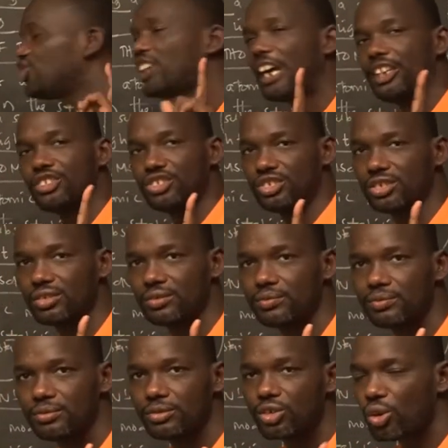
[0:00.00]
charged,
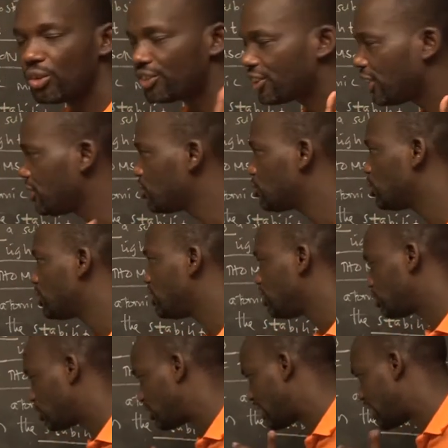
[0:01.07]
contains what it, so